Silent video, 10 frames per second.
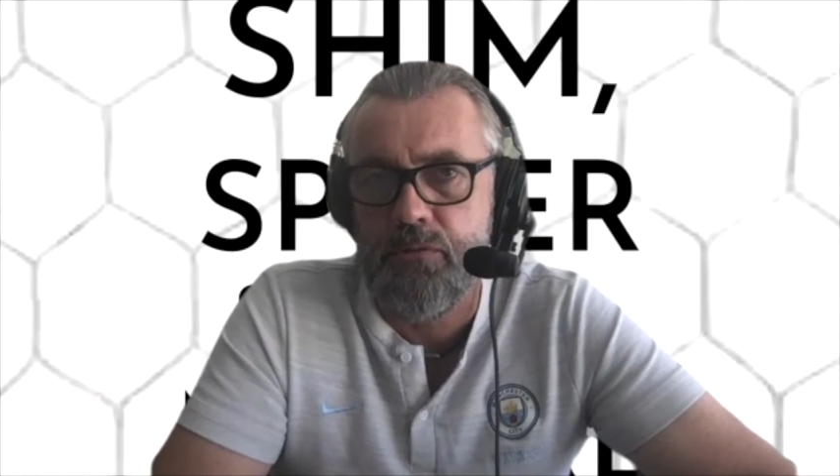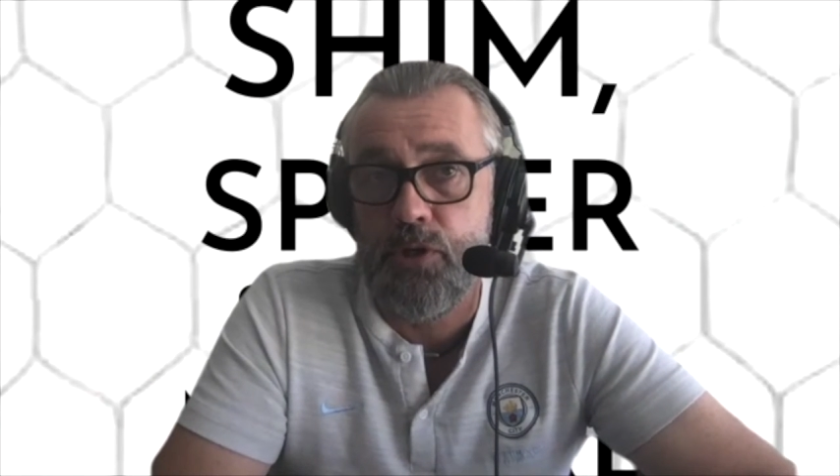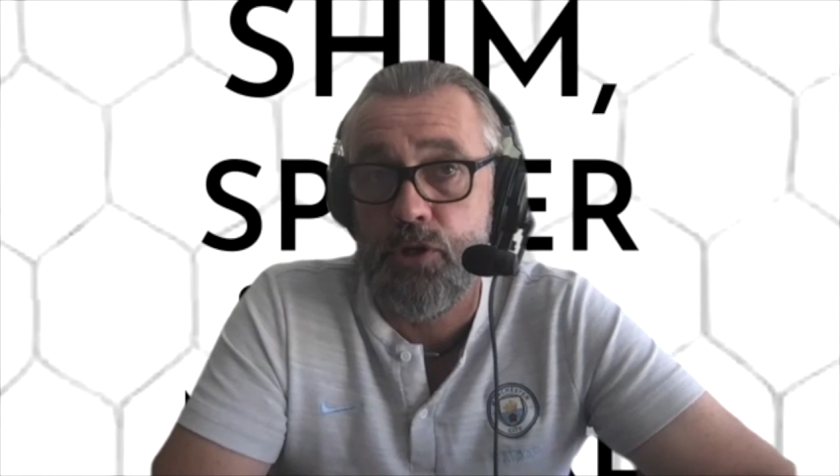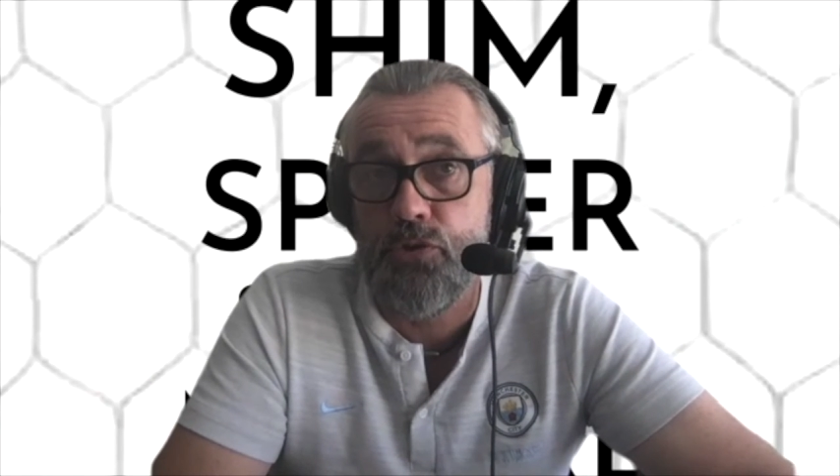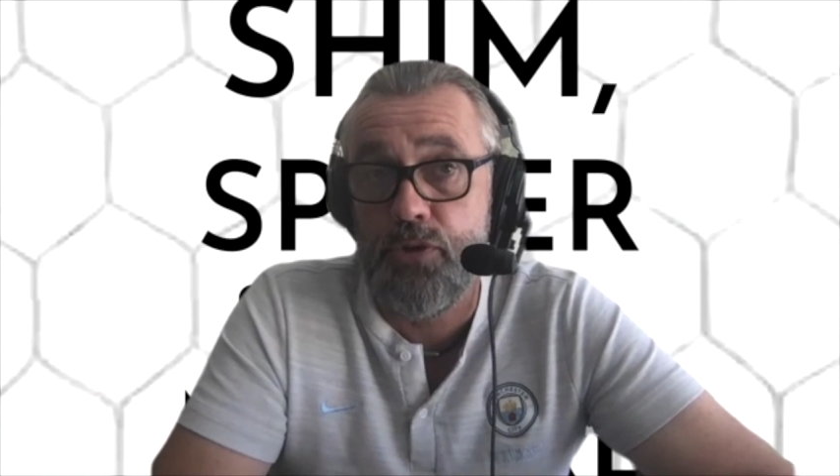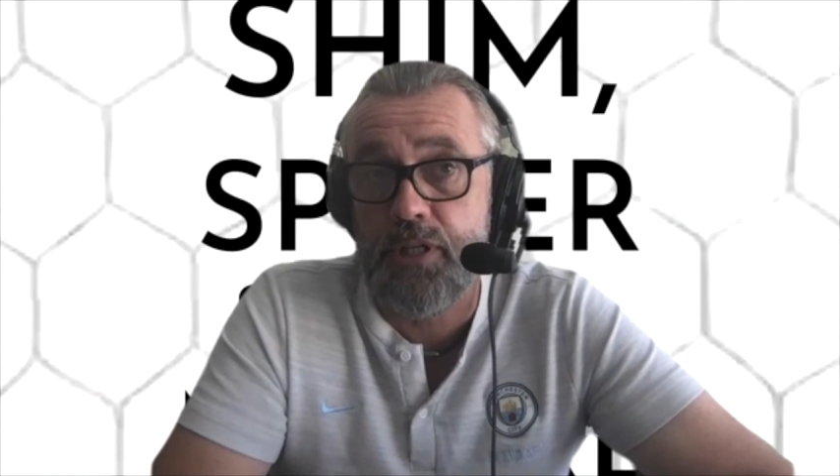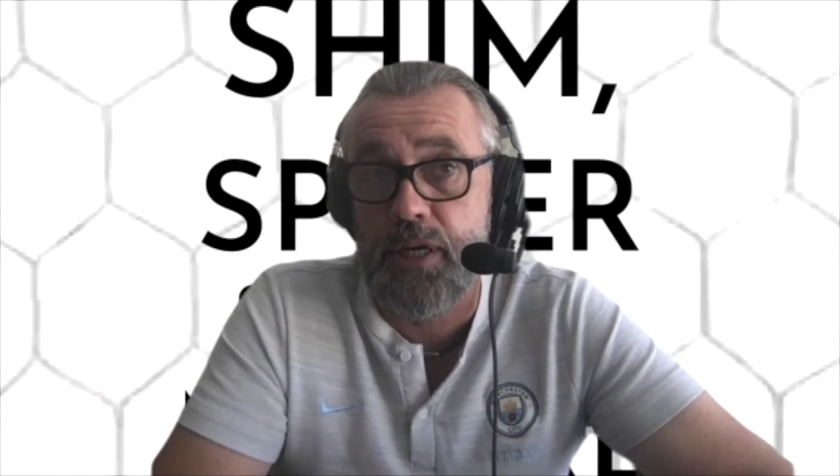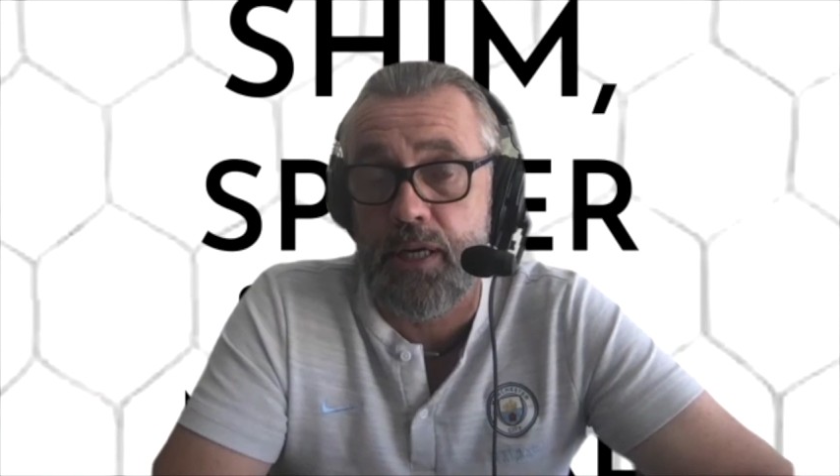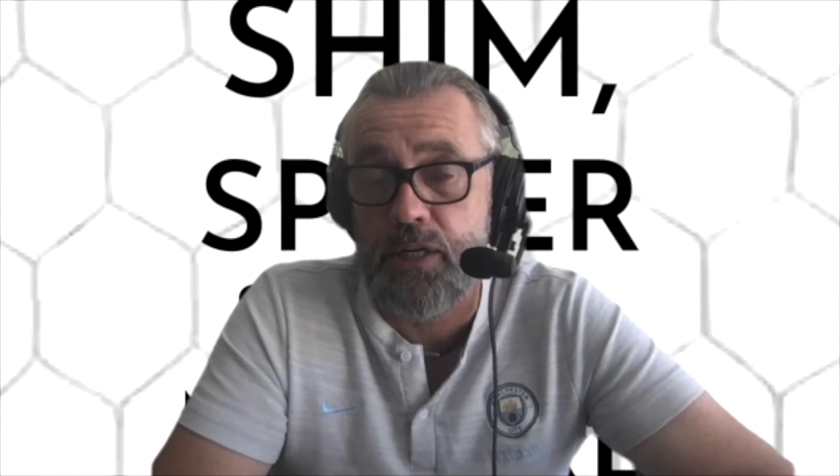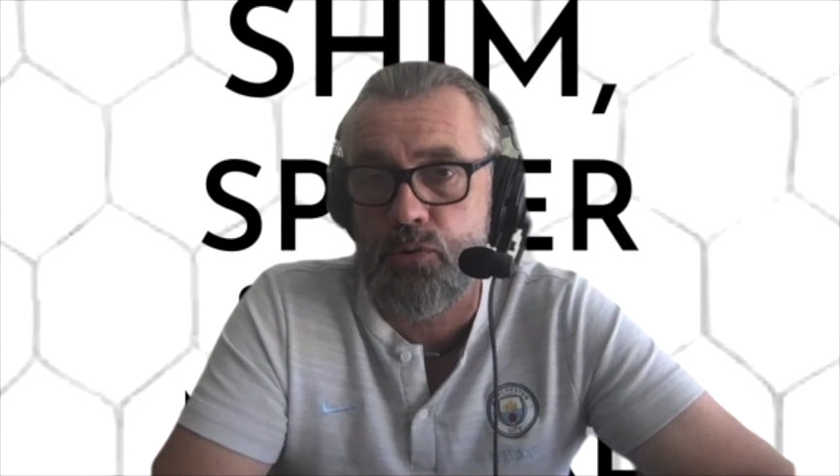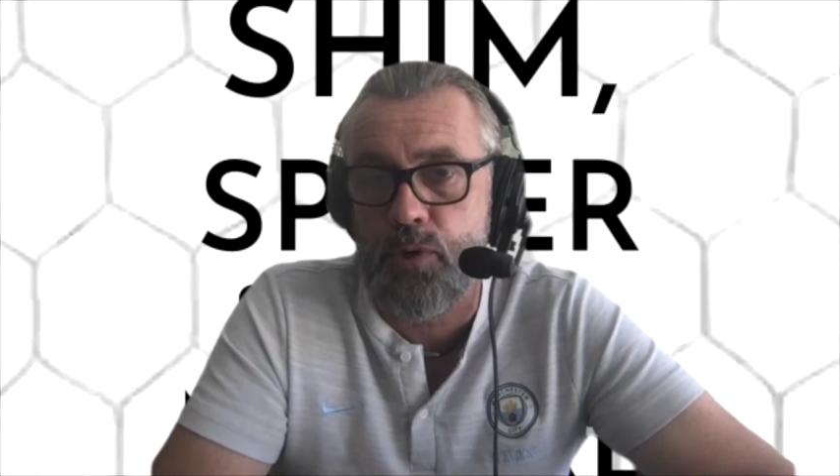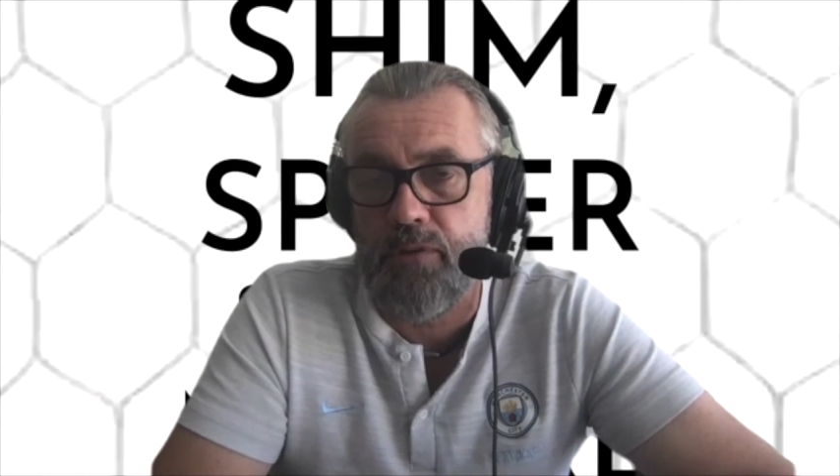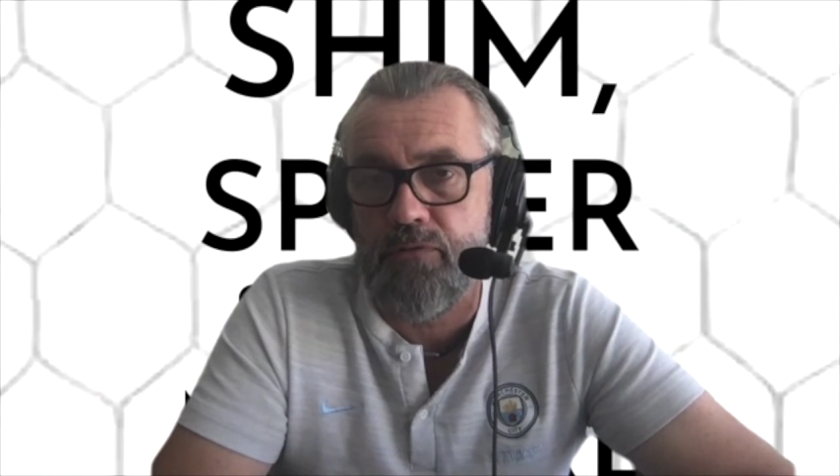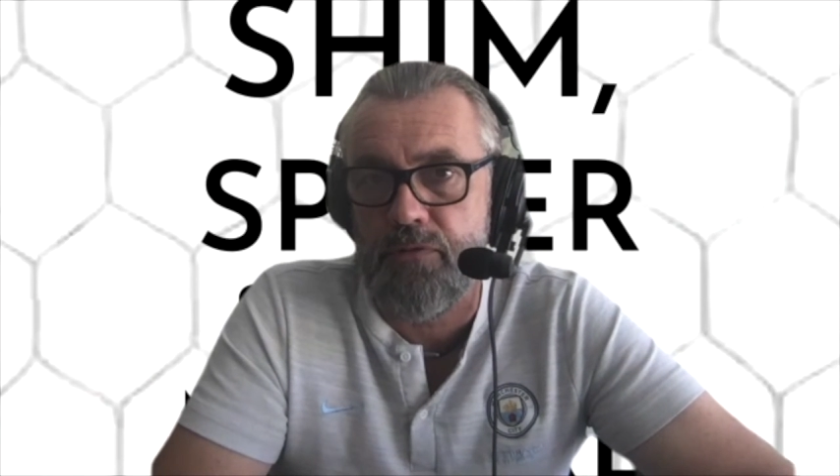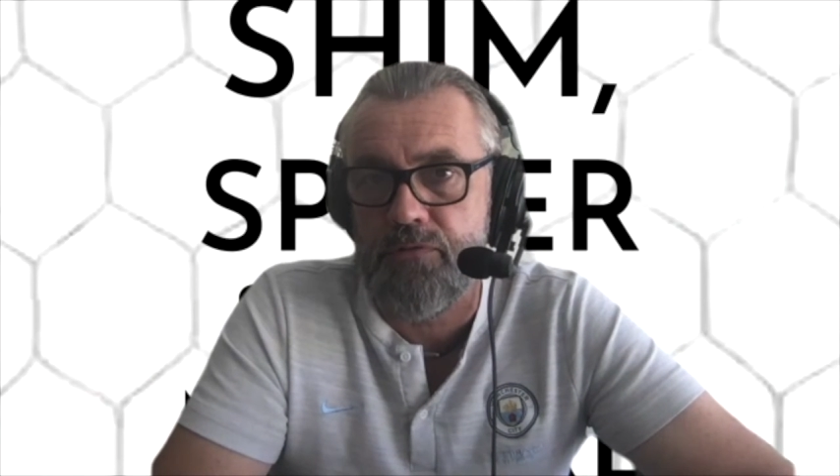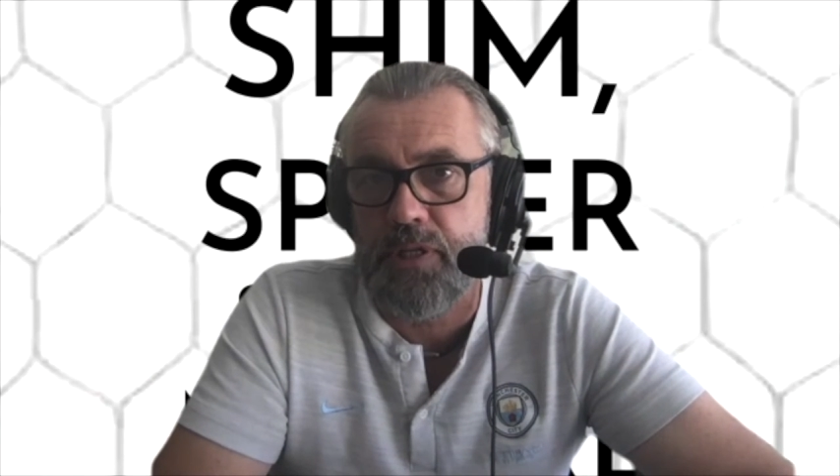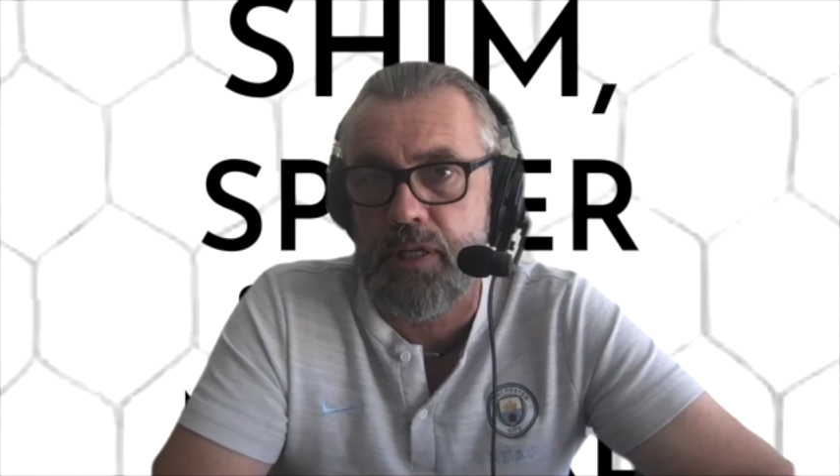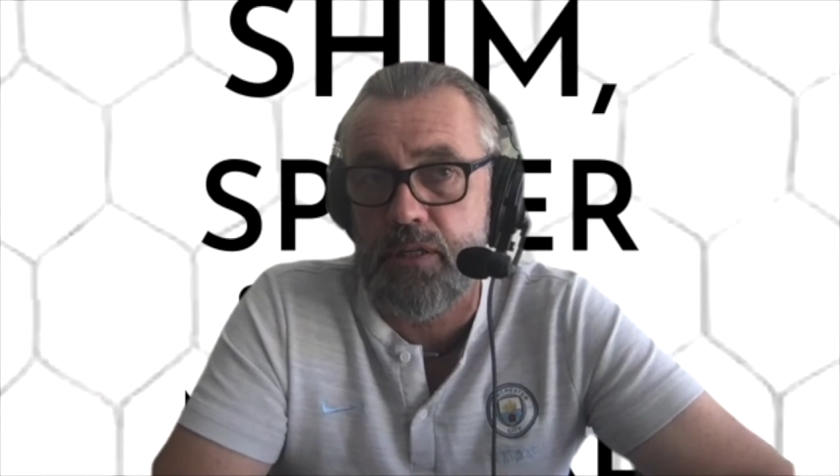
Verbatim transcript: We should have done it in 2015.